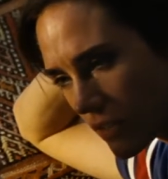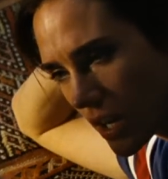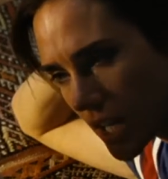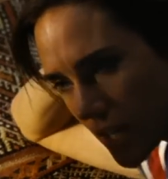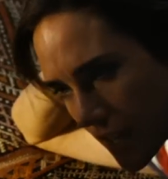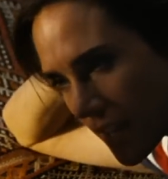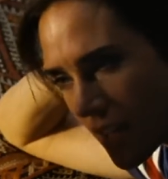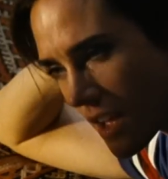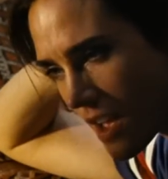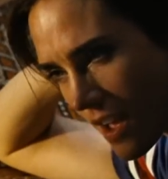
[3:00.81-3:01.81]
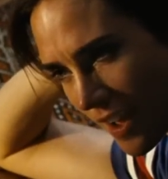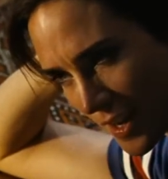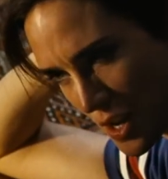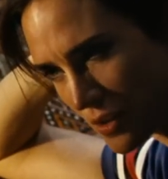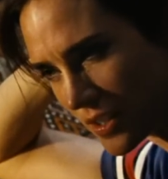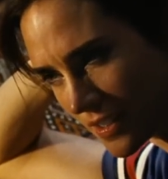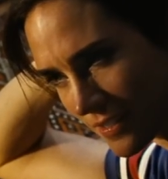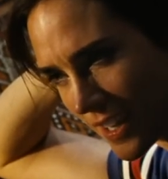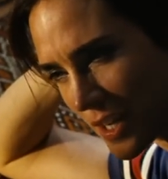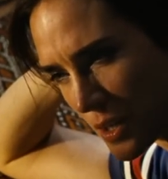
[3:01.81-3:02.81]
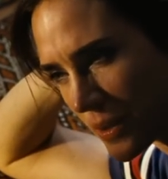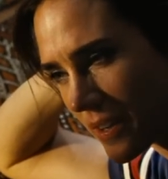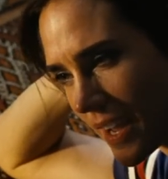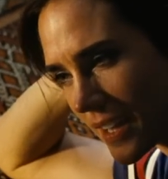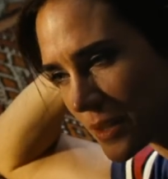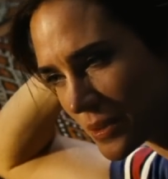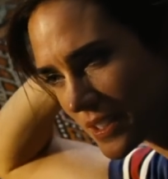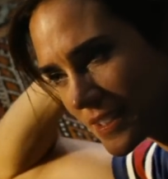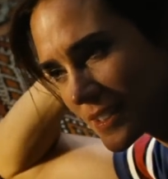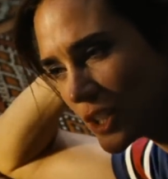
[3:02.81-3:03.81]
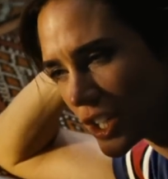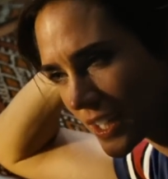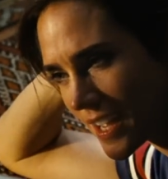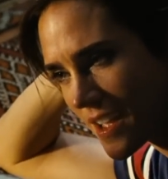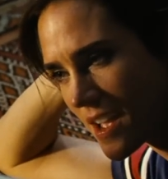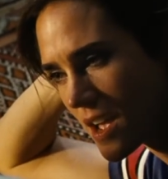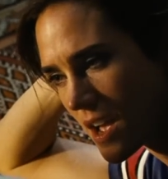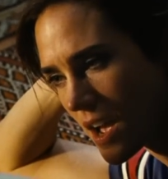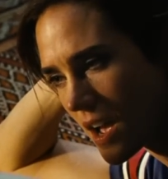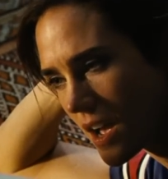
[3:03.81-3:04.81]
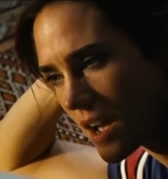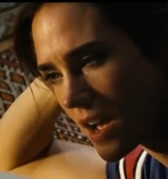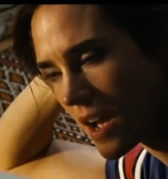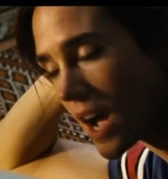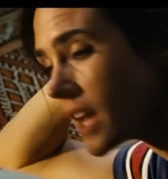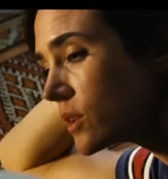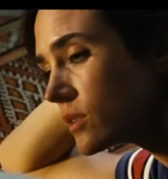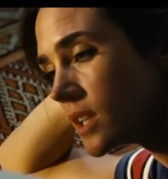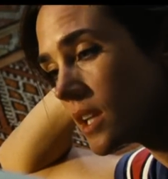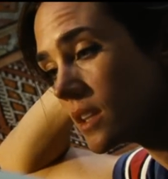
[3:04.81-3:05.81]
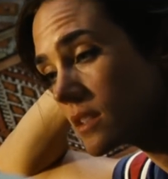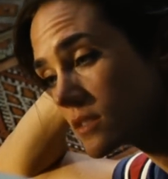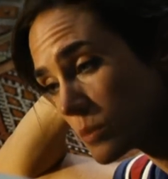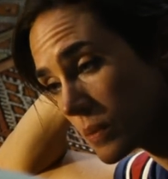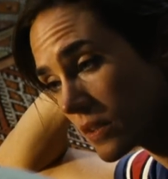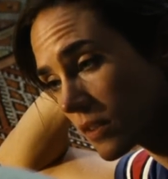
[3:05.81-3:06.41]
Ronnie, I know you. I know where you're headed with this. Look, I don't need this to be